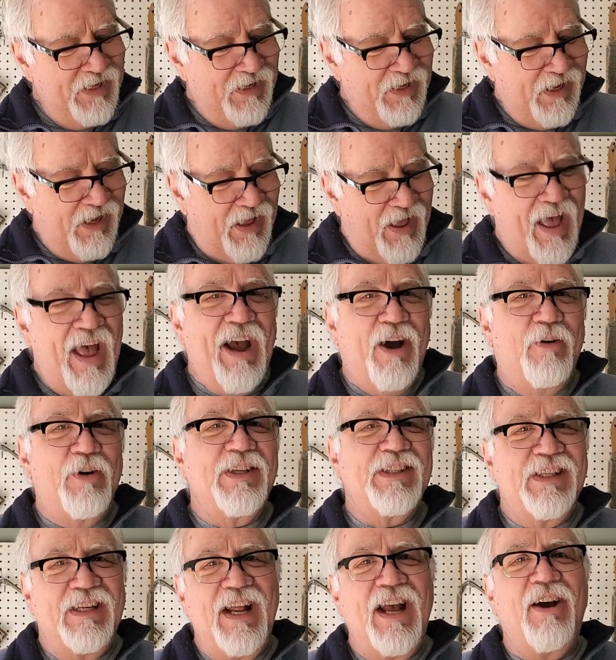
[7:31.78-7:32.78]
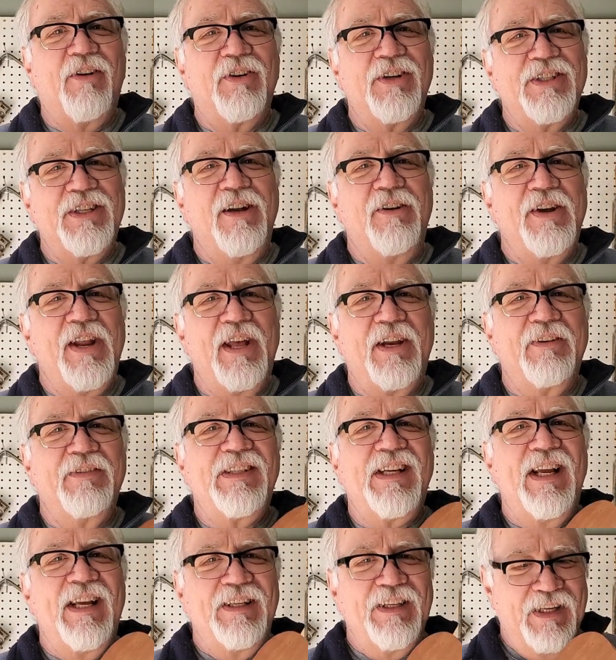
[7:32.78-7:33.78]
Hours and hours, no doubt, of
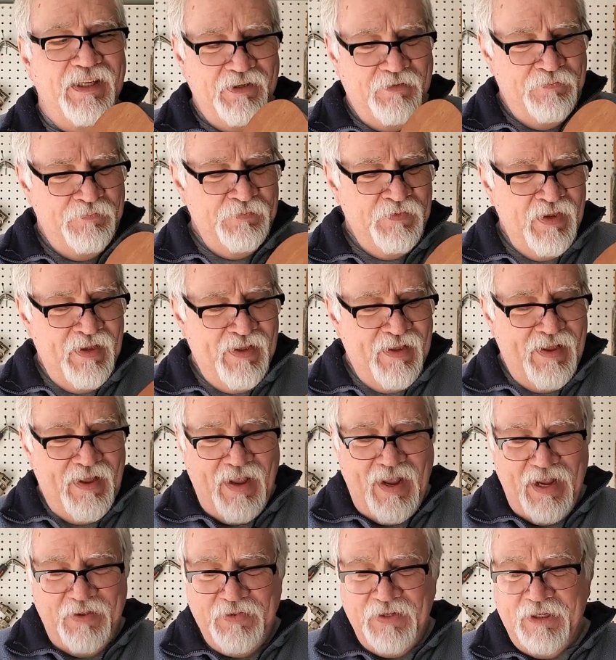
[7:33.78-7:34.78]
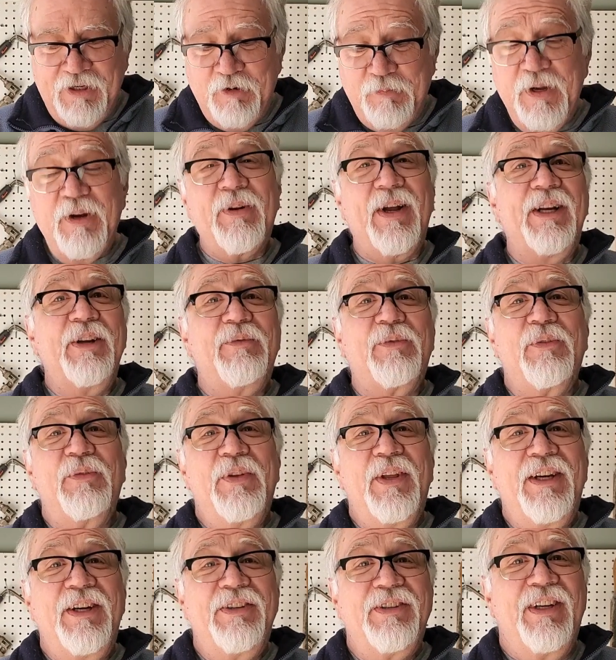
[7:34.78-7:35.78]
sanding. And then it'll be ready for
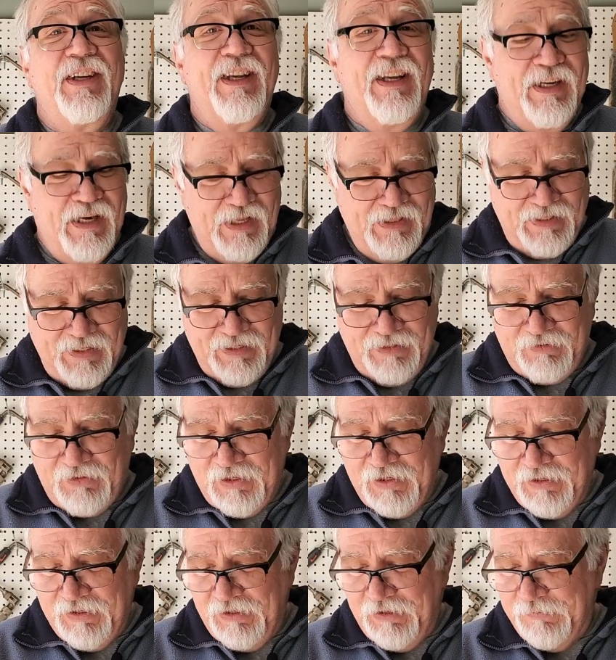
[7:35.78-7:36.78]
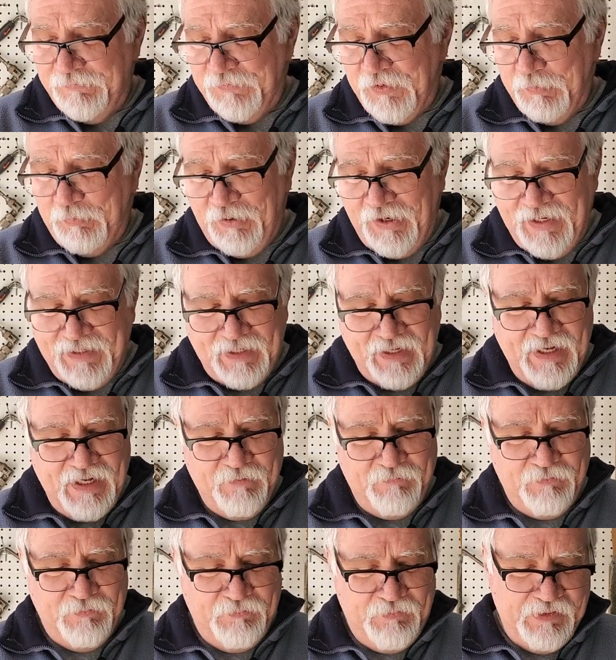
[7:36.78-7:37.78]
finishing. And I think the plan I
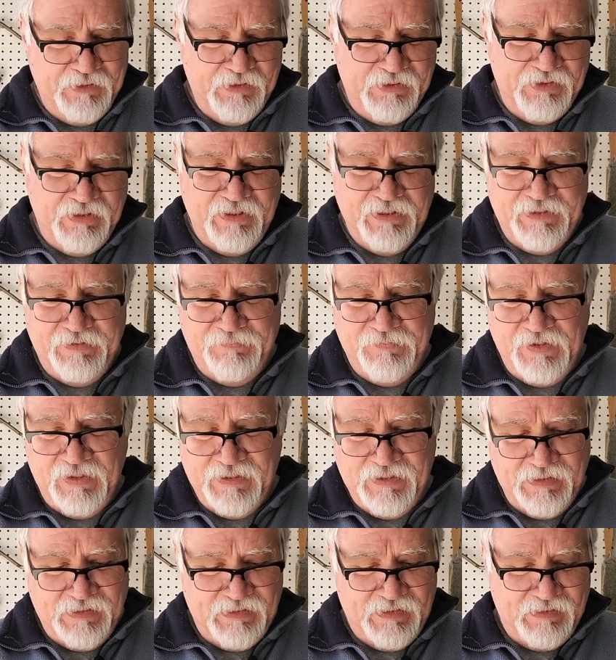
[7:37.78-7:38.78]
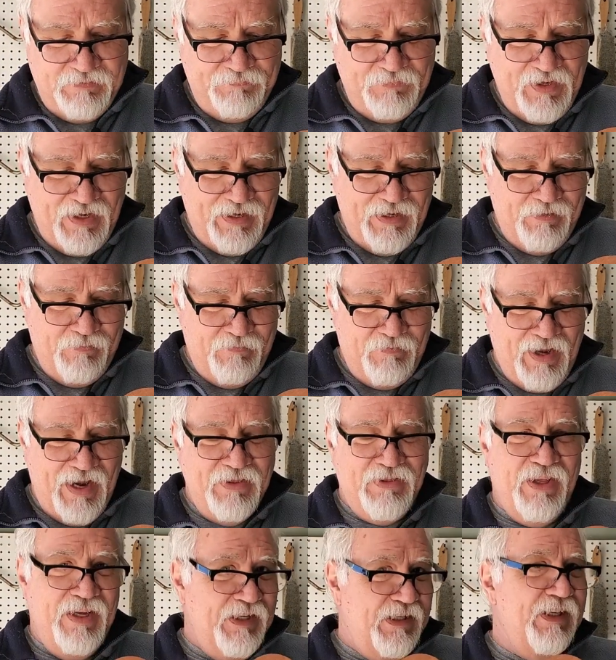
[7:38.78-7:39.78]
have for finishing it is, I
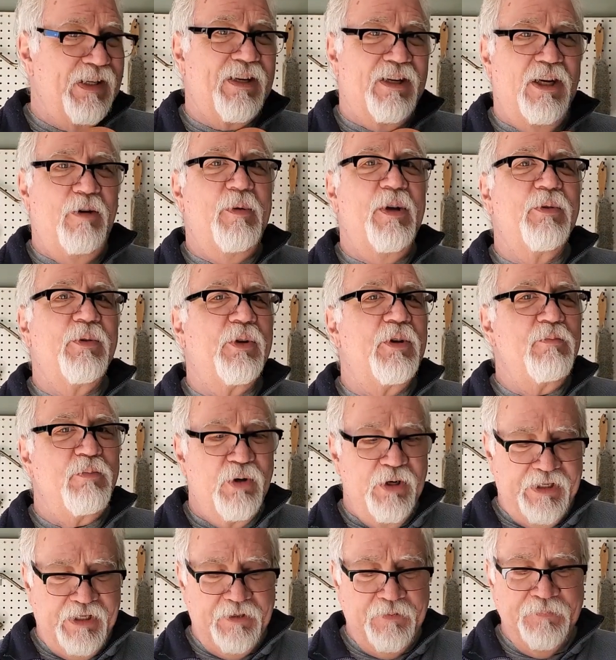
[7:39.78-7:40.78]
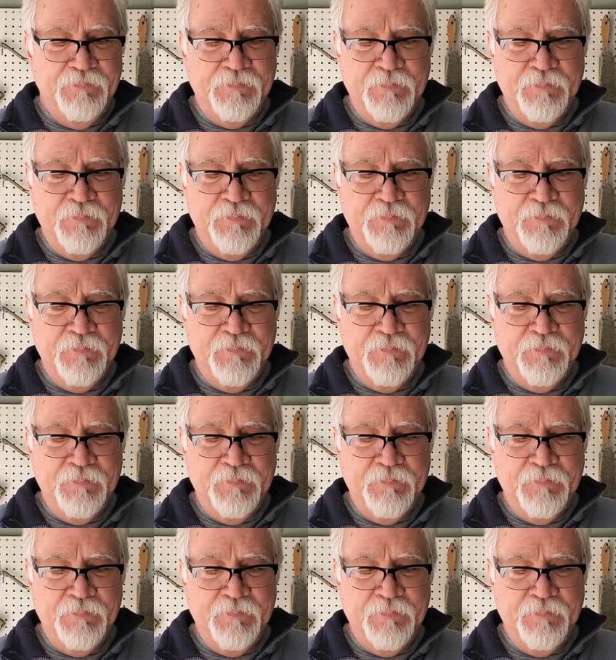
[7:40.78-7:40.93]
think, is going to be really pretty.